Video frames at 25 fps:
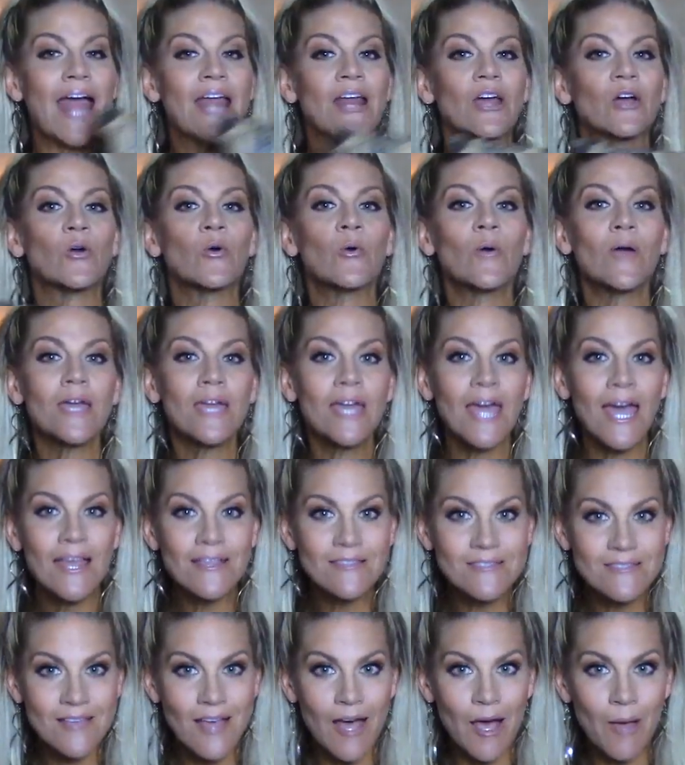a quick
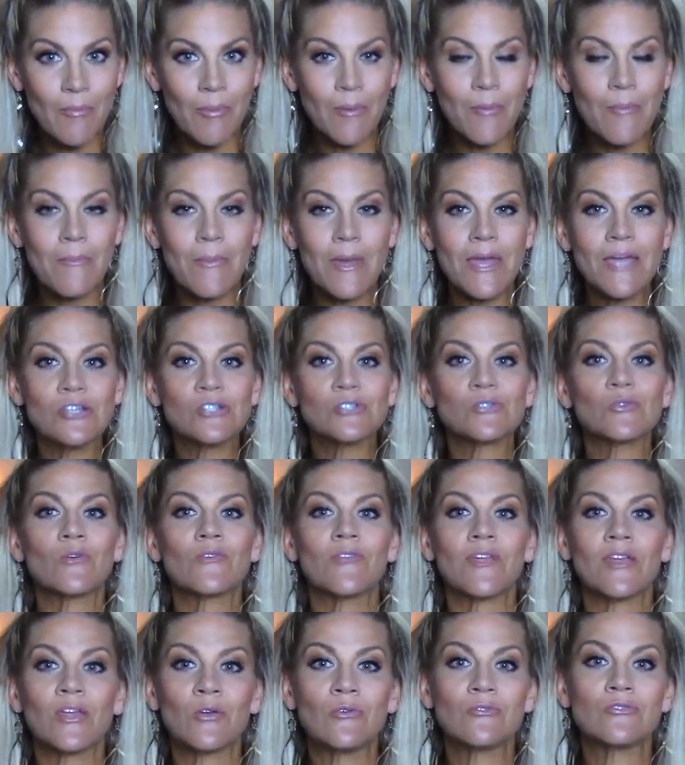heads up, make sure
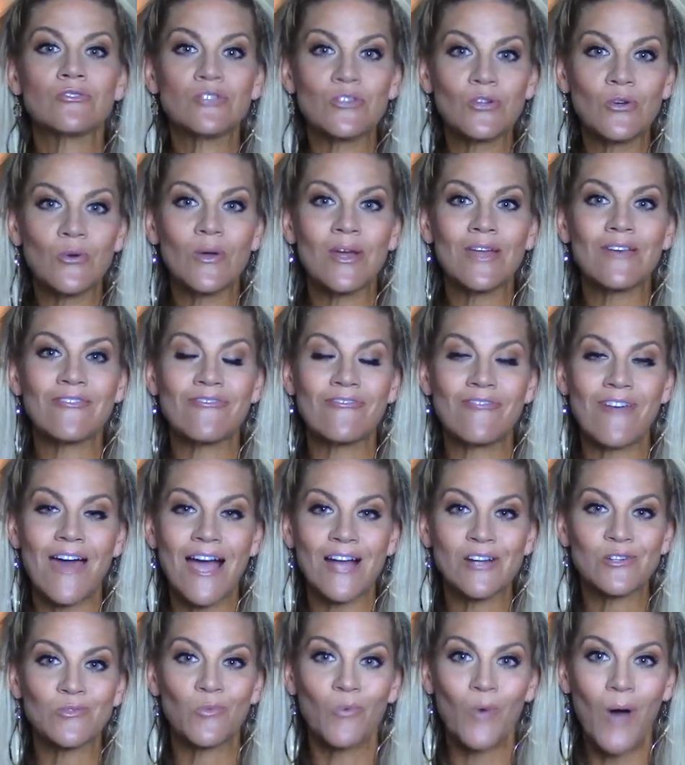that you do in
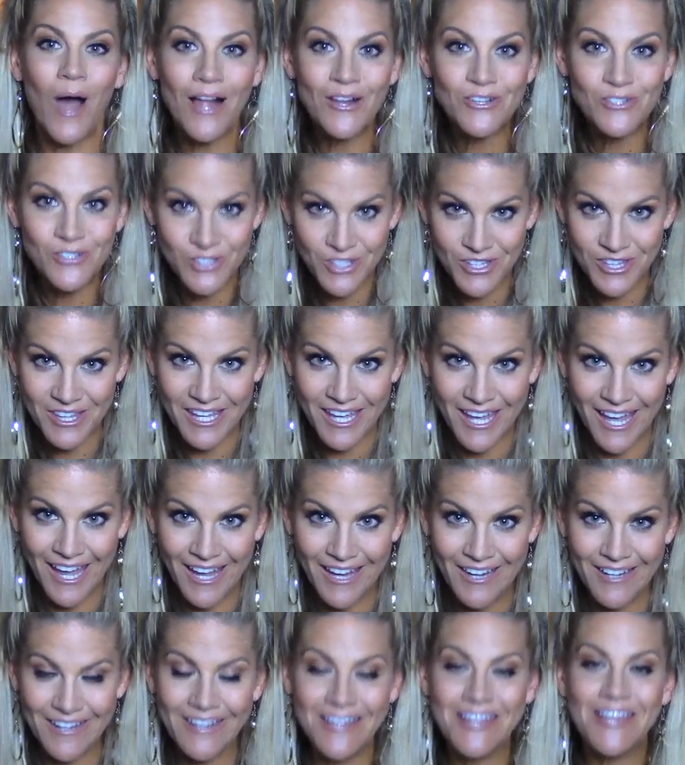fact watch to the
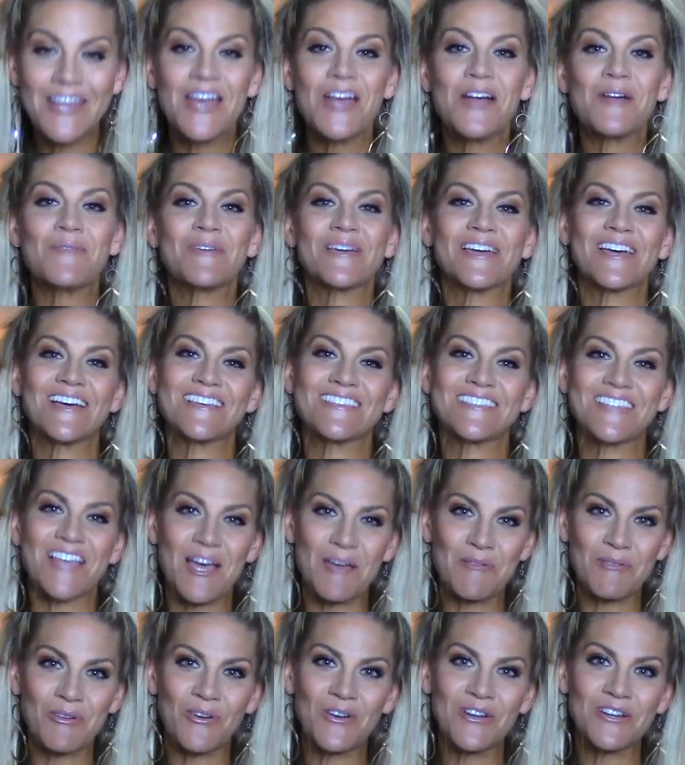end, because
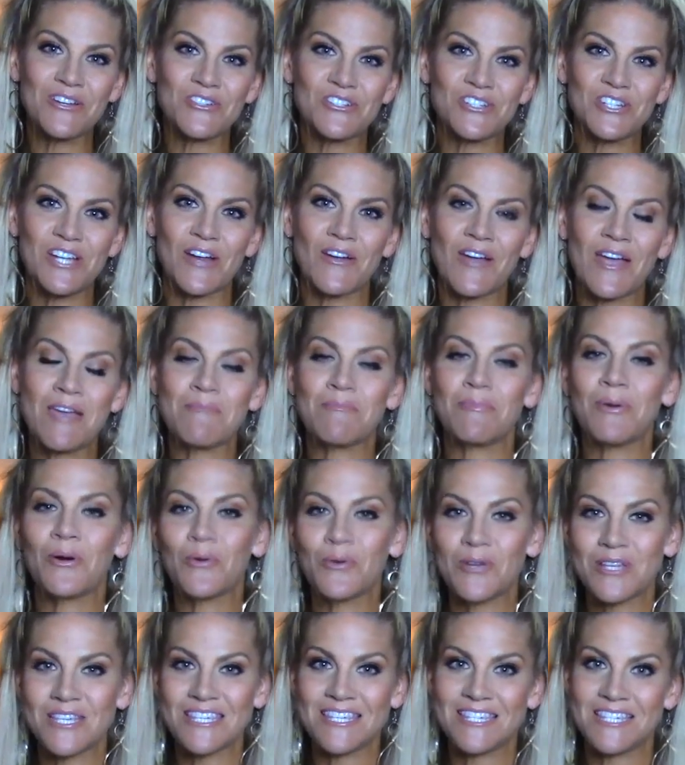I'm going to share a
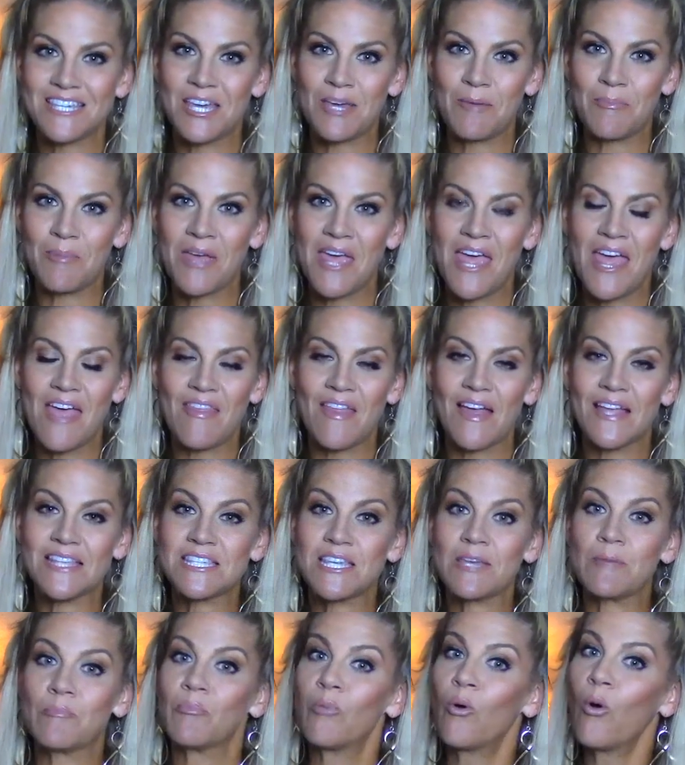bonus tip that's
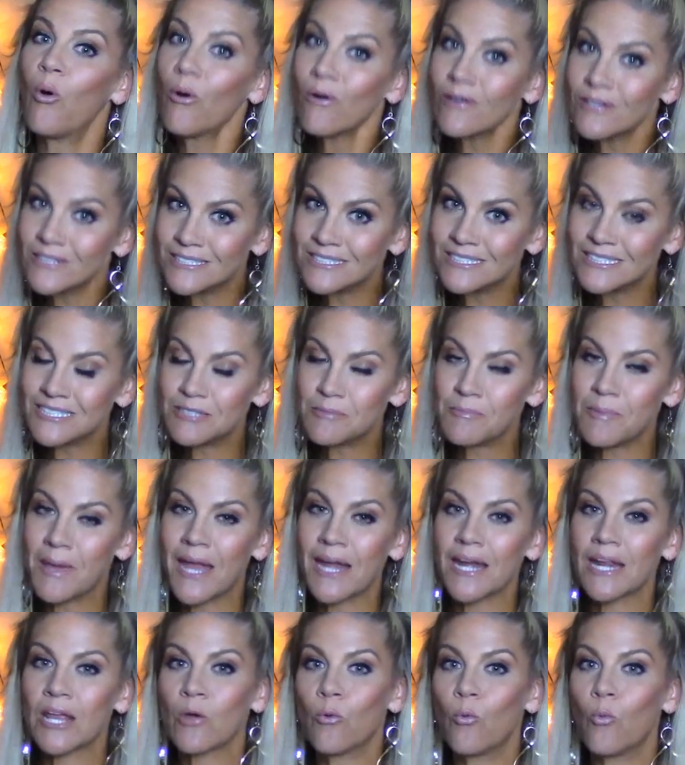important
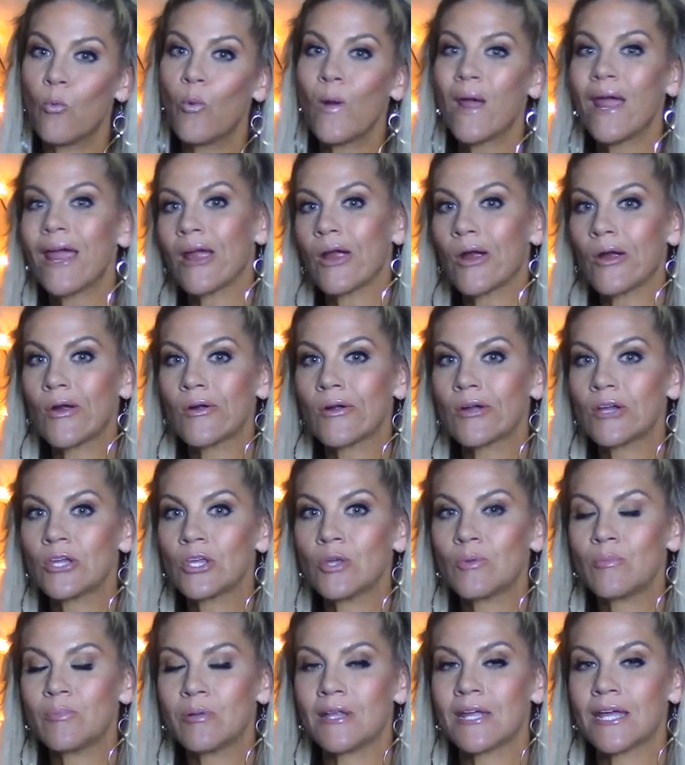depending where
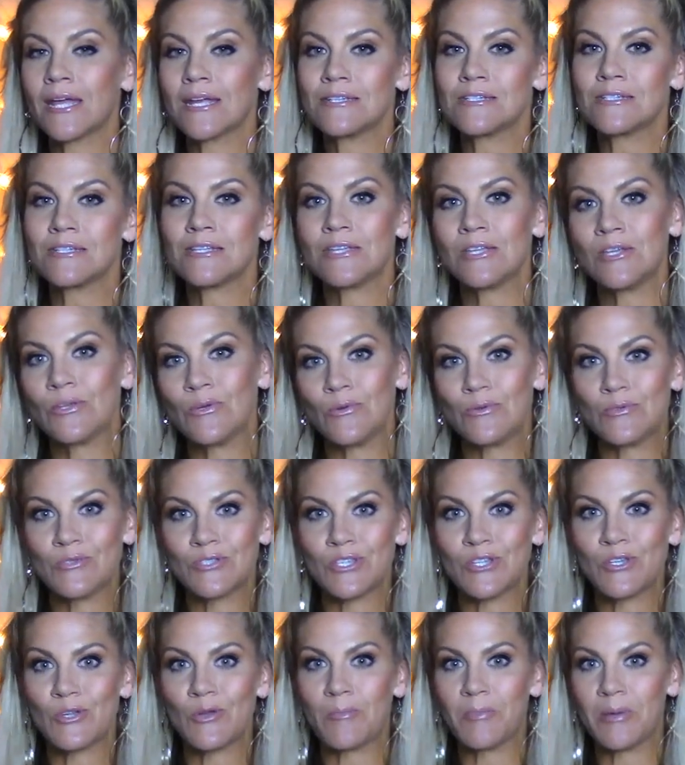you plan to
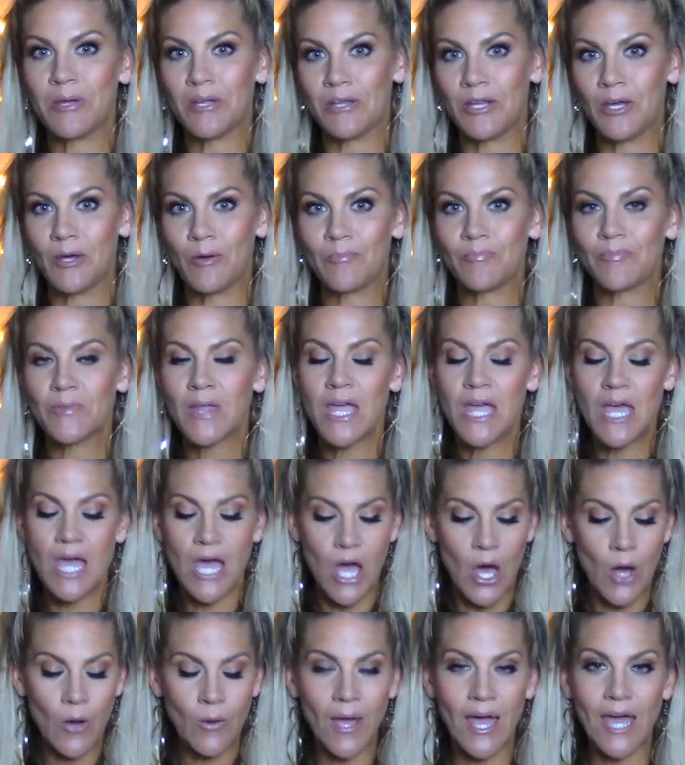use your pillow.
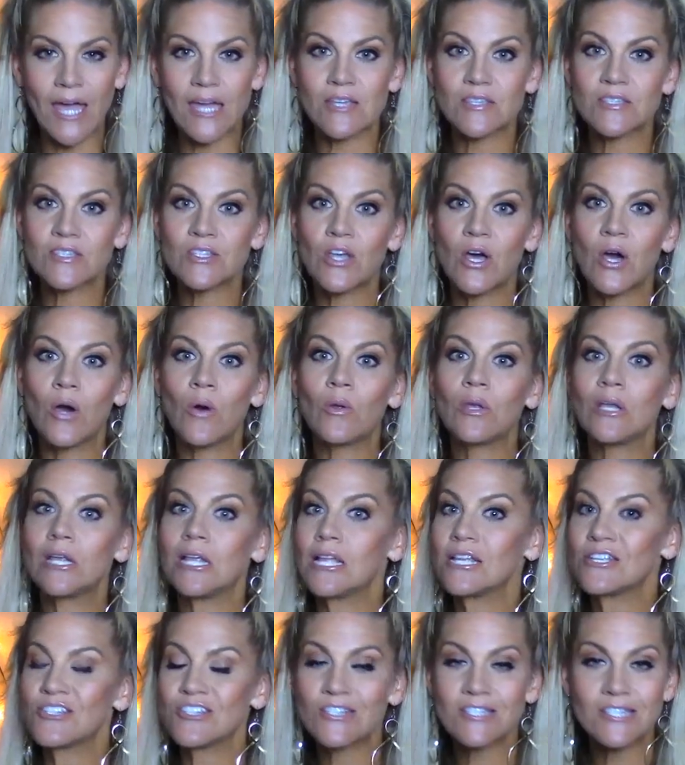Okay, so
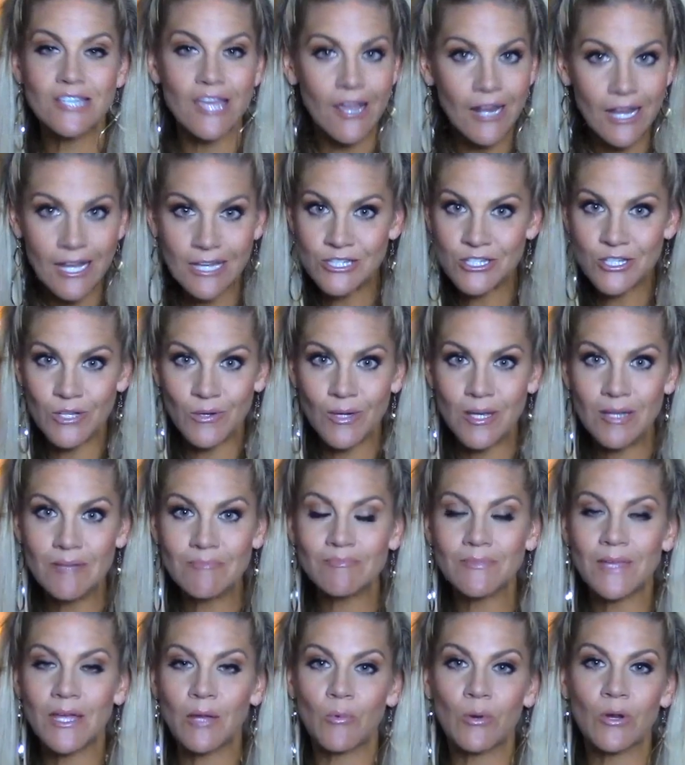let's just get into
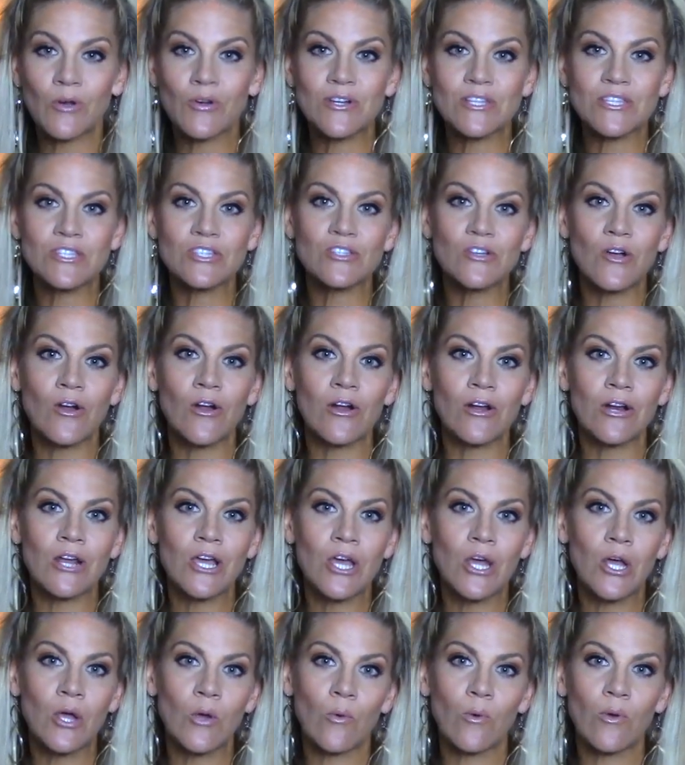it, and we're going to start
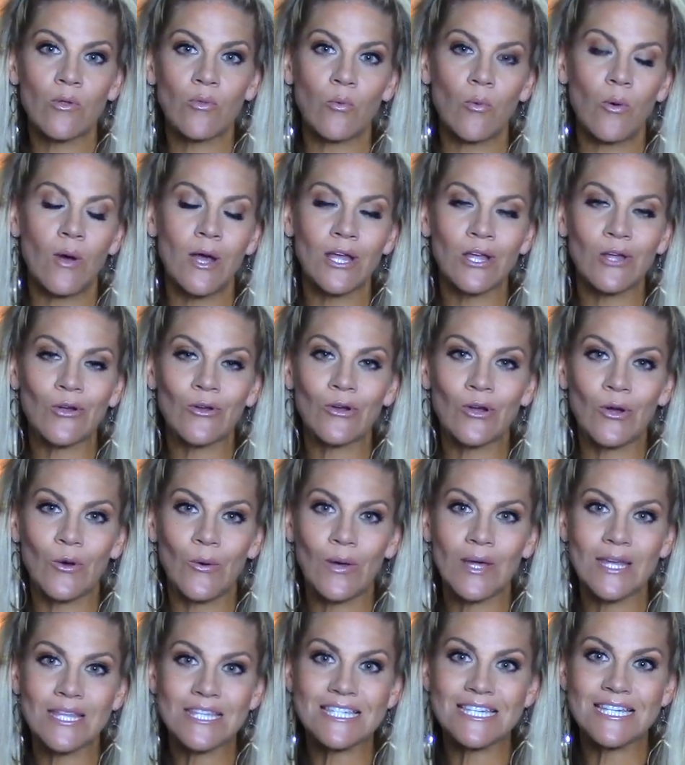with what you're
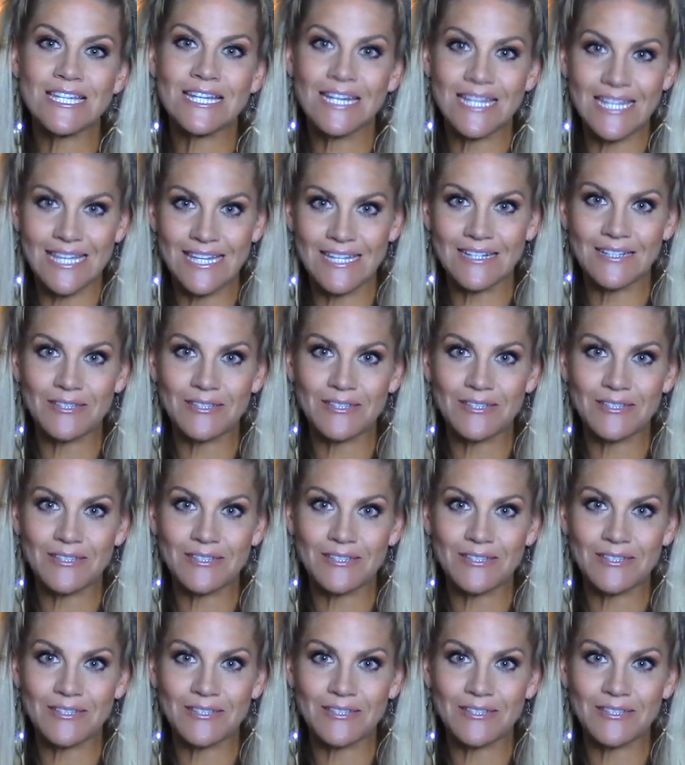going to need.